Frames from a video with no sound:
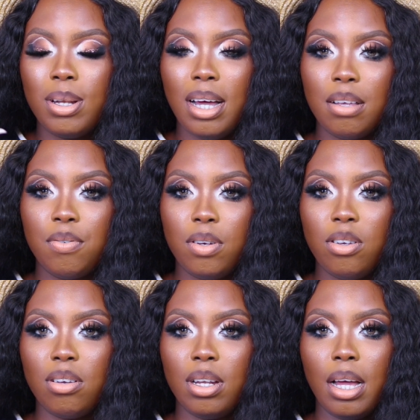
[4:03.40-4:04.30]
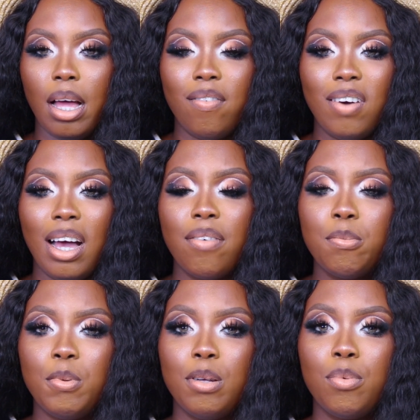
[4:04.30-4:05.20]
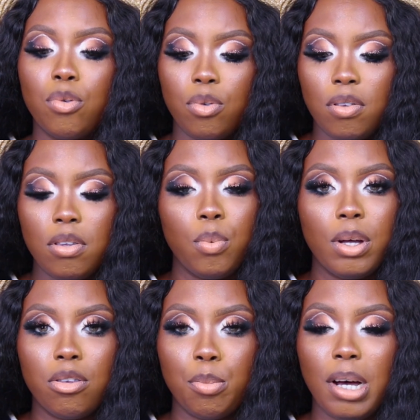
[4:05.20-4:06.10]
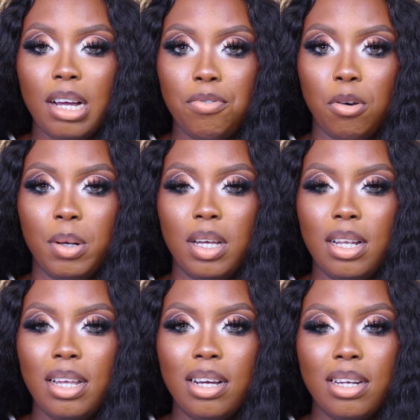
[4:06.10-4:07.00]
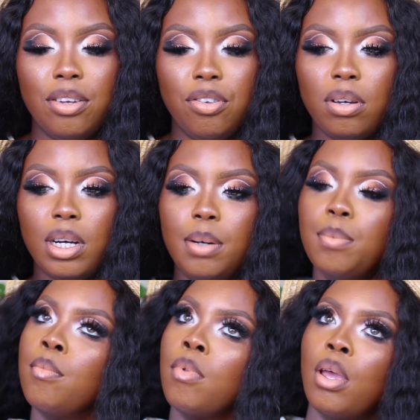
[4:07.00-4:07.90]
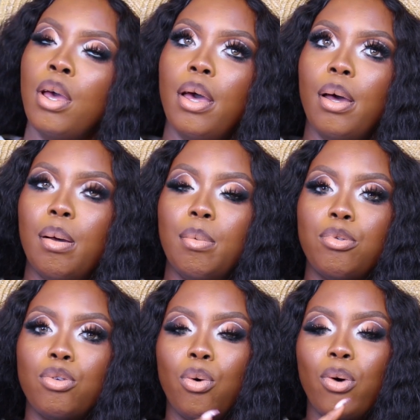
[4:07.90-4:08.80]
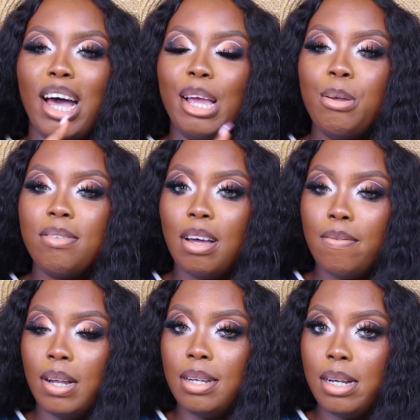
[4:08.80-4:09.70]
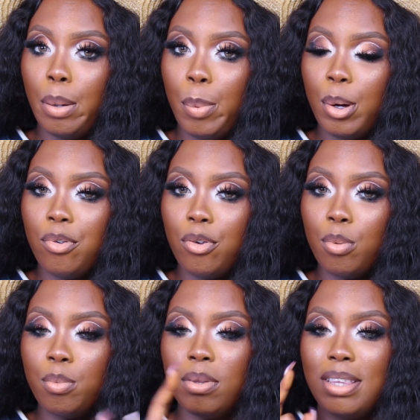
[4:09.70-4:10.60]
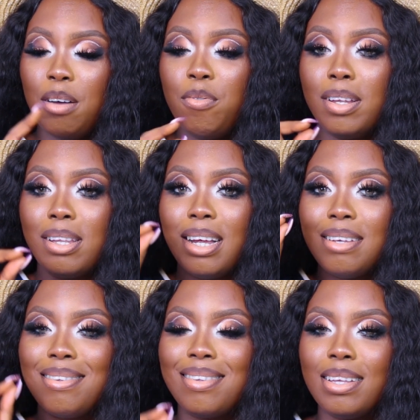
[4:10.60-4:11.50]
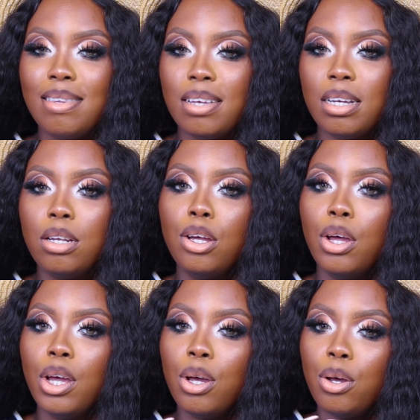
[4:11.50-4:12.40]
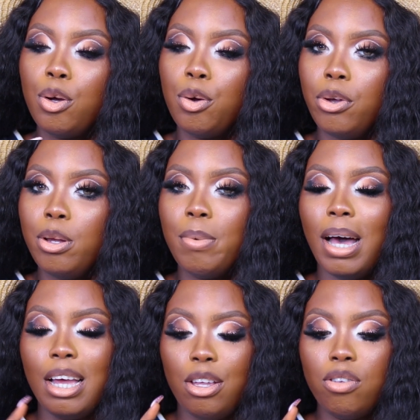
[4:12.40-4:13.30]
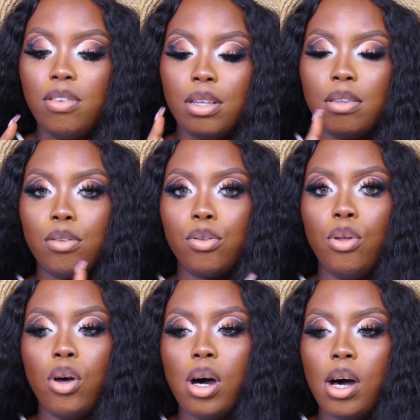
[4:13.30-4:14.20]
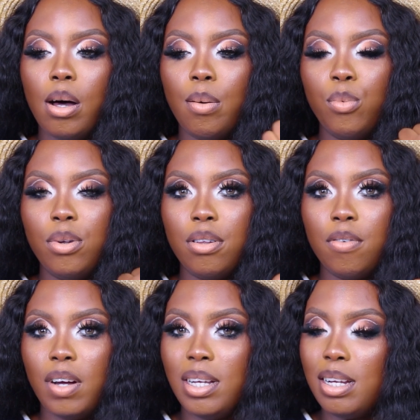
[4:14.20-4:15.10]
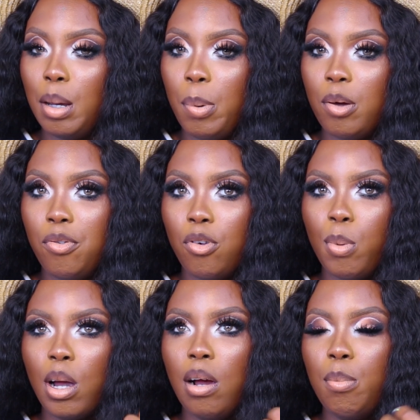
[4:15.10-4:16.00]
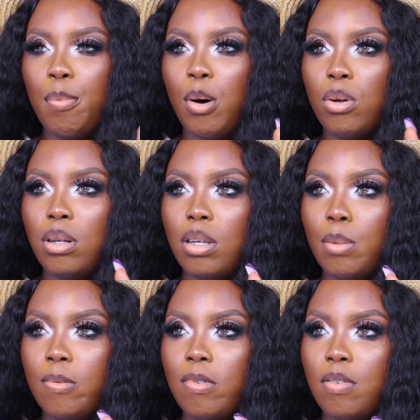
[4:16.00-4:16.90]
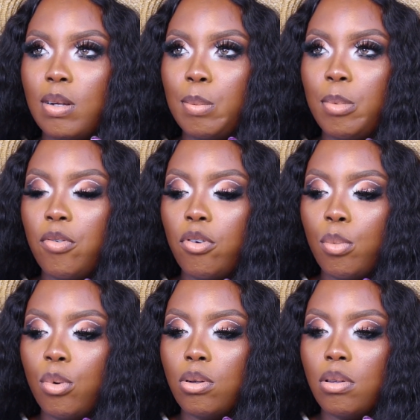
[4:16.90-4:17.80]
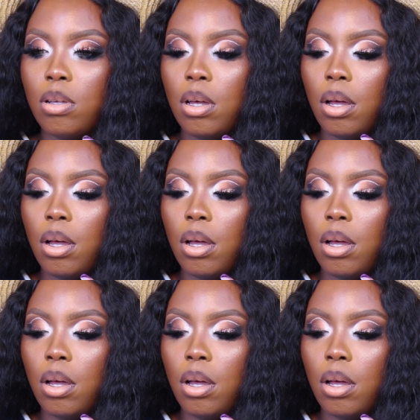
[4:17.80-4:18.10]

but that has finished and I haven't been able to see where to buy it from again here in Nigeria. So I used that vanilla perfume, that vanilla scented cream. I used it with a vanilla perfume. I can't remember what the name of the vanilla perfume was,